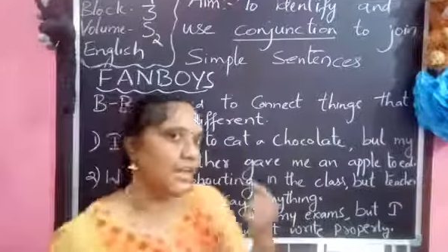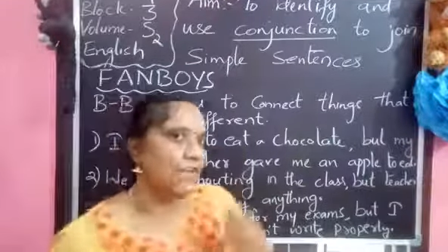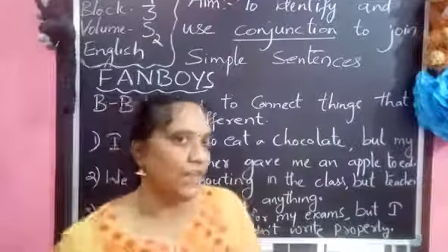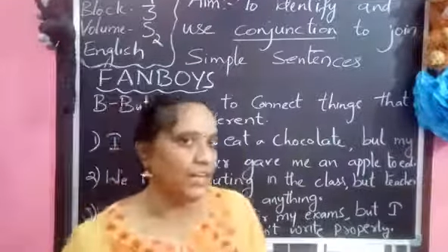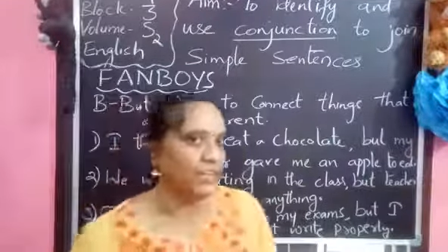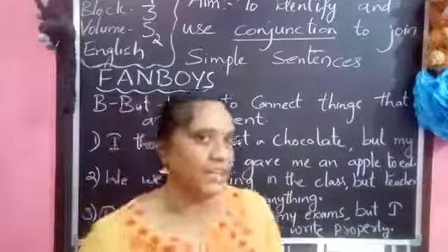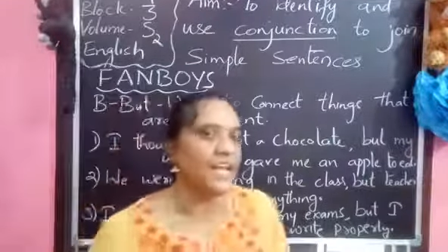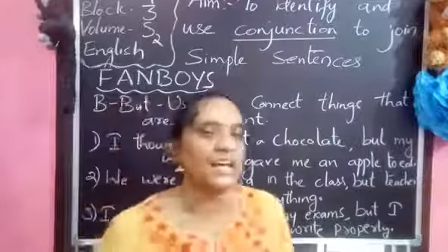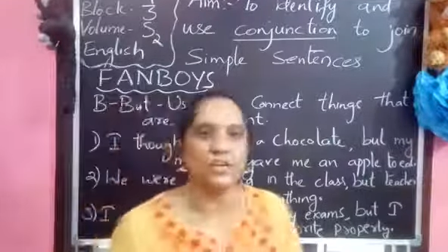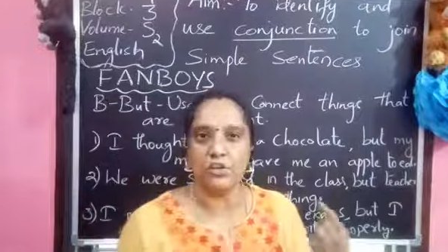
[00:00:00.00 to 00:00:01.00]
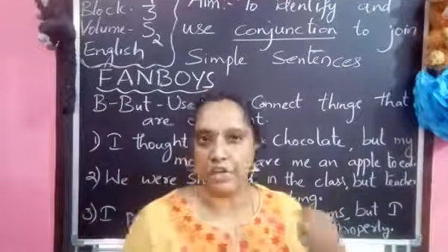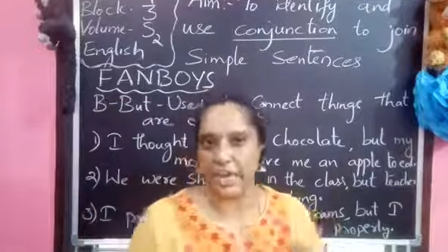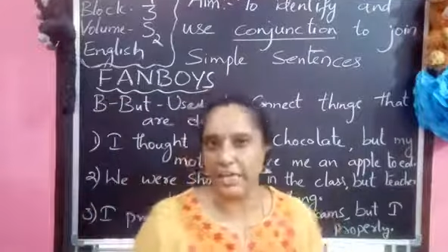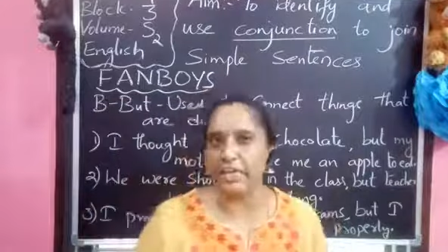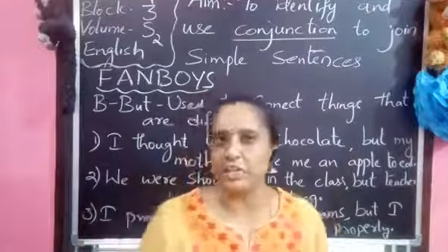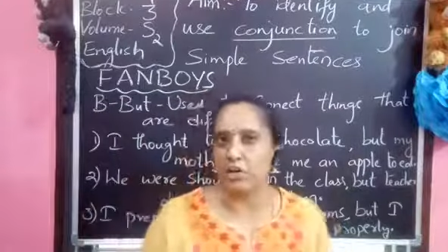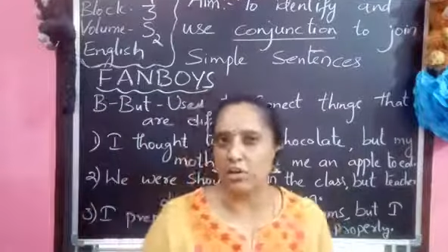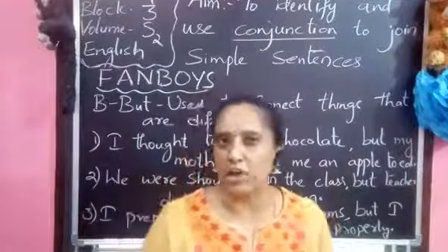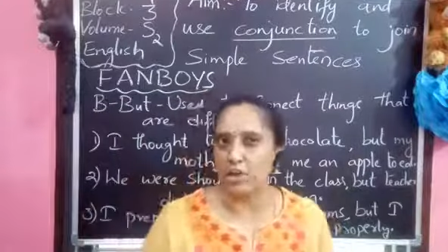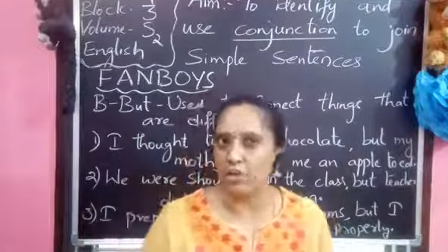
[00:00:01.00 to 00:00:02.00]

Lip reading: If I think to eat a chocolate,